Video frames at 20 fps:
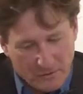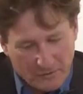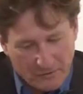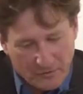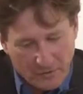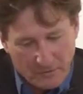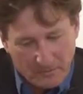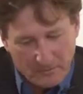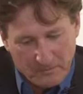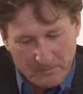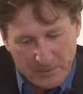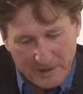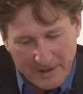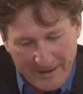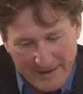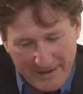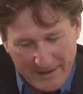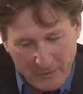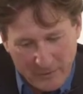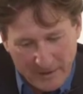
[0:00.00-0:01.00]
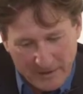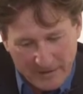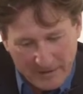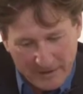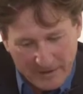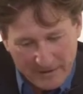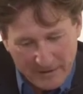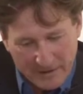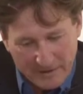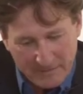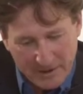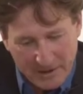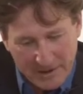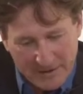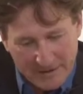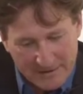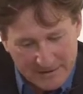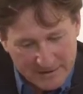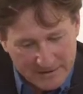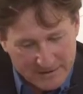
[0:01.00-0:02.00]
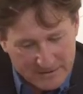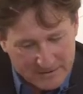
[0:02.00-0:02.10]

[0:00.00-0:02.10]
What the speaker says: also play with it. I mean, this